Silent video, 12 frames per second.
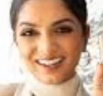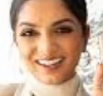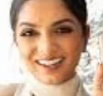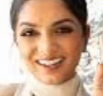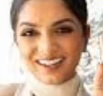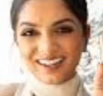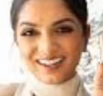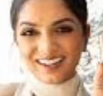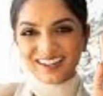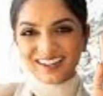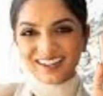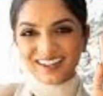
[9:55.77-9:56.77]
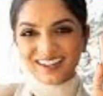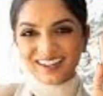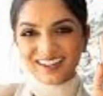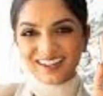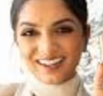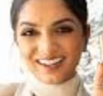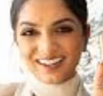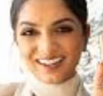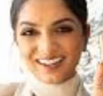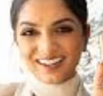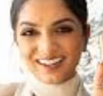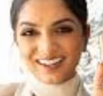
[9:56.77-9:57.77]

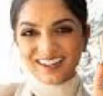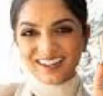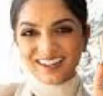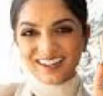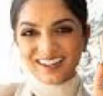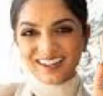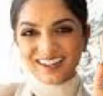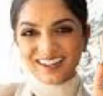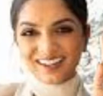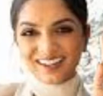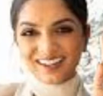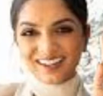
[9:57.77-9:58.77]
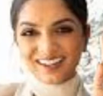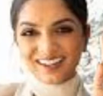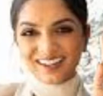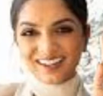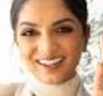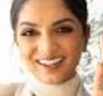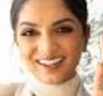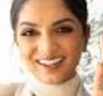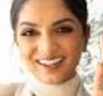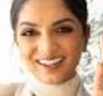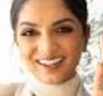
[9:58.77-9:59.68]
The face doesn't move, so there is nothing to read.